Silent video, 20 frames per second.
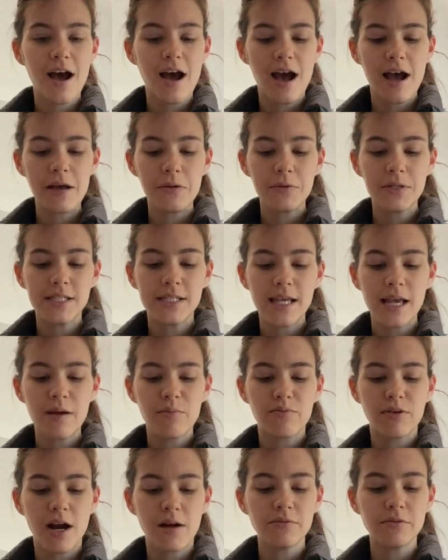I would say
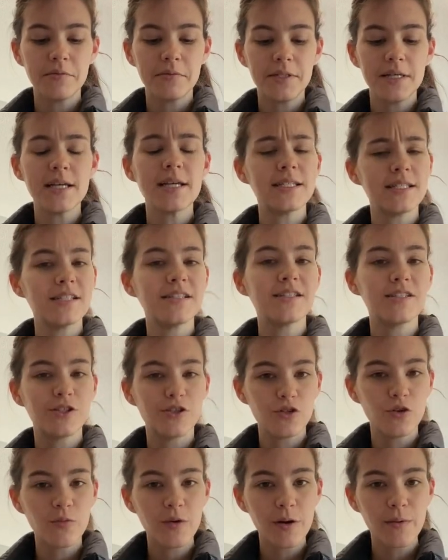probably isn't
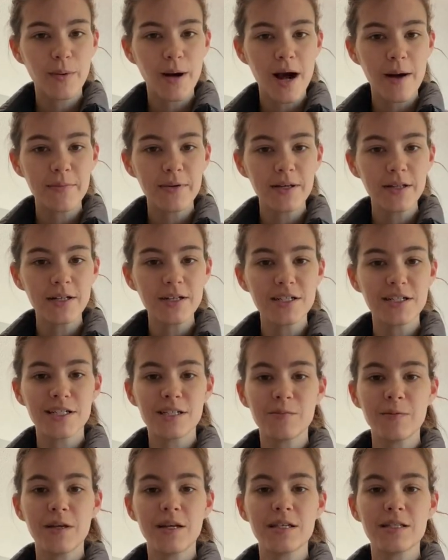super popular
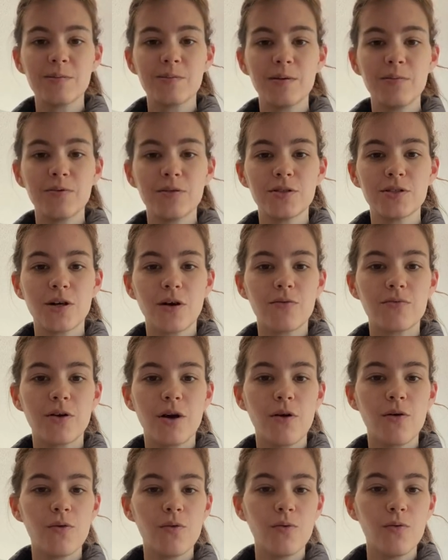just because people don't
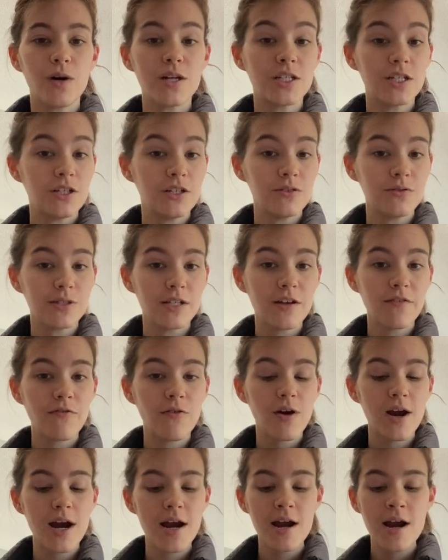know what to use it
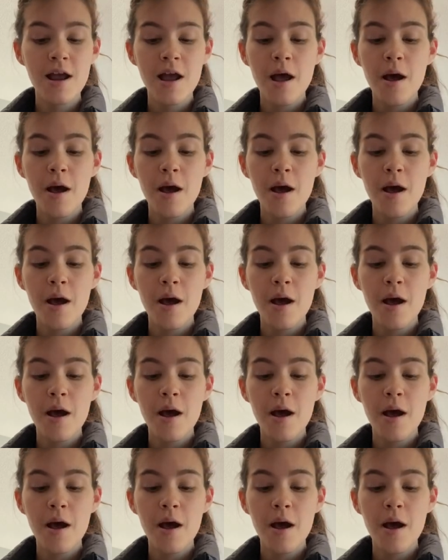for,